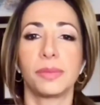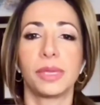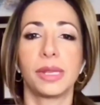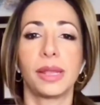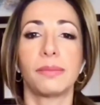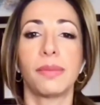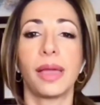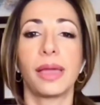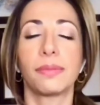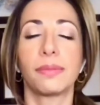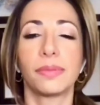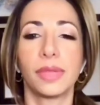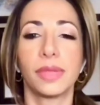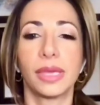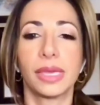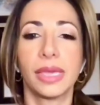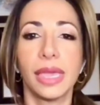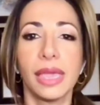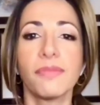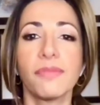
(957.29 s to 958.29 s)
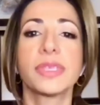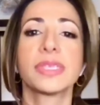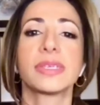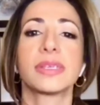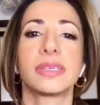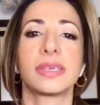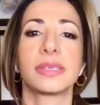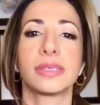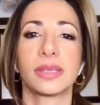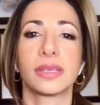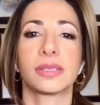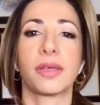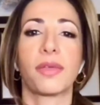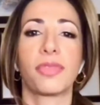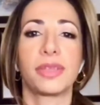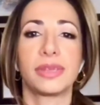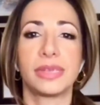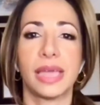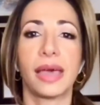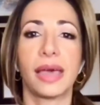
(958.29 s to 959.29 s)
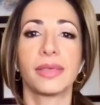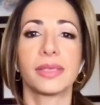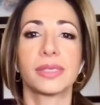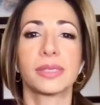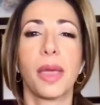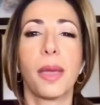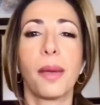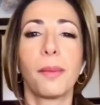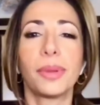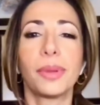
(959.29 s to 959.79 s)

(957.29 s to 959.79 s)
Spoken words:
I mean, I gave the statistics on the deaths,